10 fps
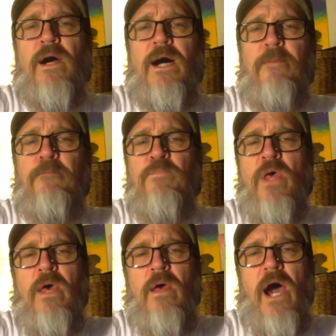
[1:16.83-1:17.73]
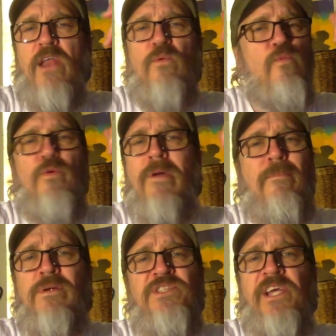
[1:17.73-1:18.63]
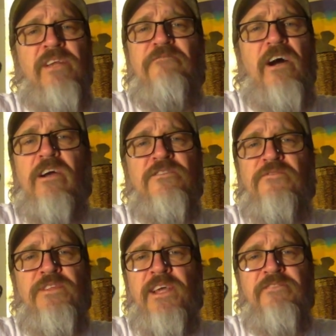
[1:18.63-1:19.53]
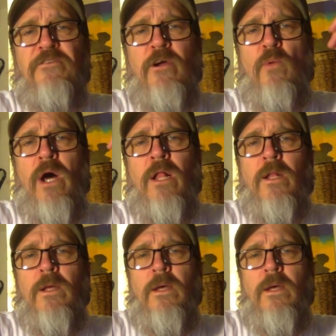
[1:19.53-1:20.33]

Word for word: I'm, I don't remember signifiers for things very well.